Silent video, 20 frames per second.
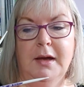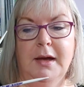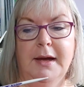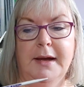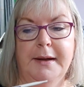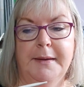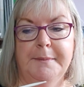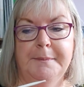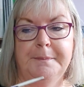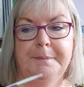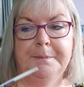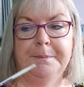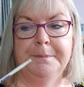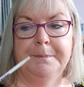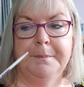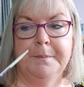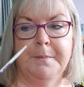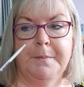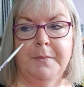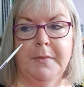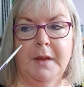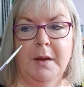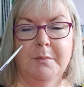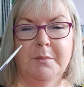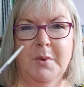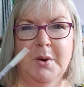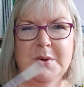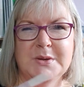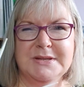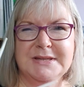Um,
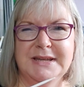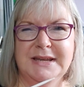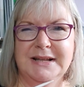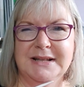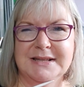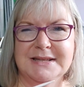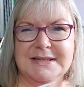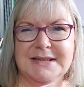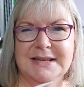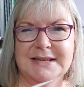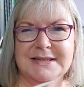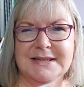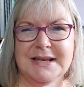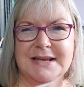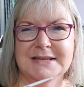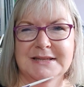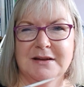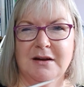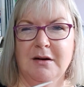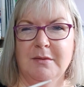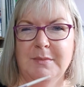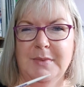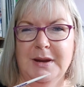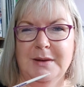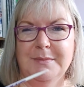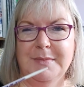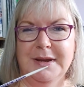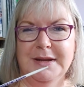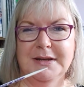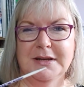most needles these days that are
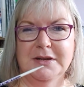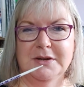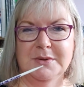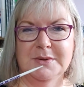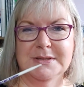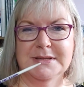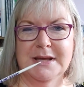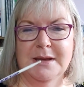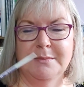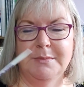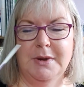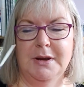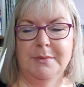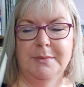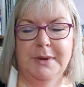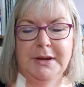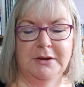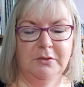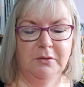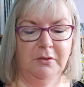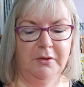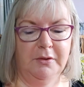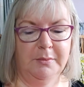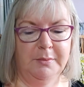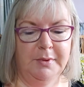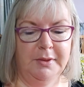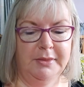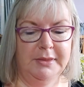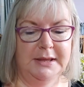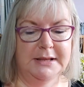millimeter do say millimeter on
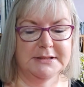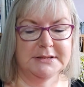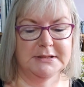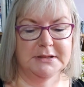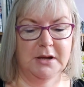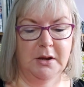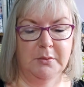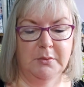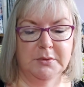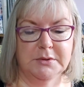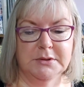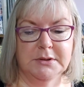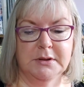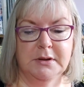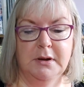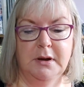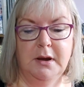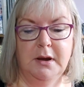them and these don't.